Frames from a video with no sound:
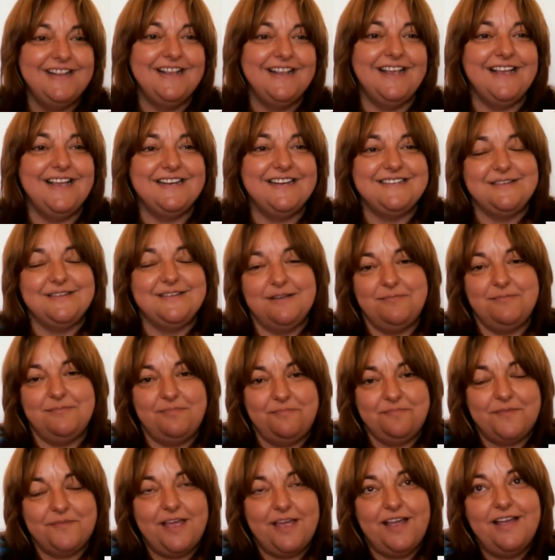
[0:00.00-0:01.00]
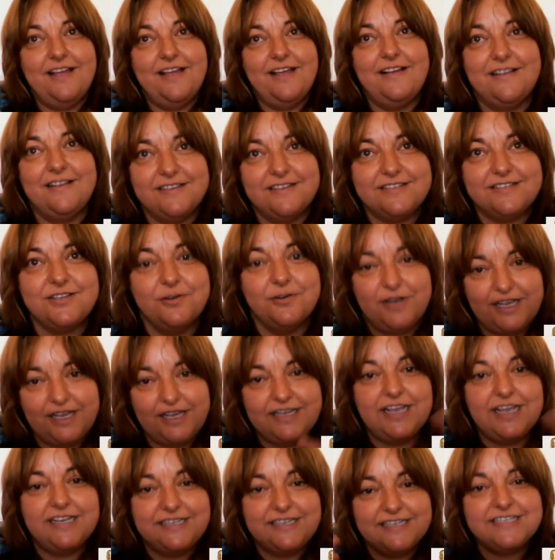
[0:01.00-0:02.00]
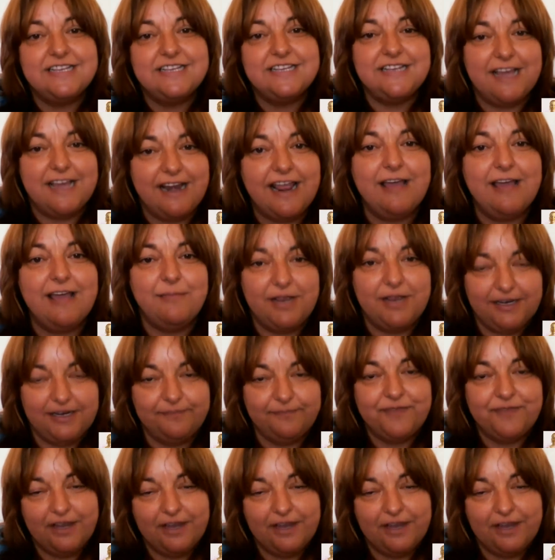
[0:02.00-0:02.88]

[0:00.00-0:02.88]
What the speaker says: And so it is a dynamic.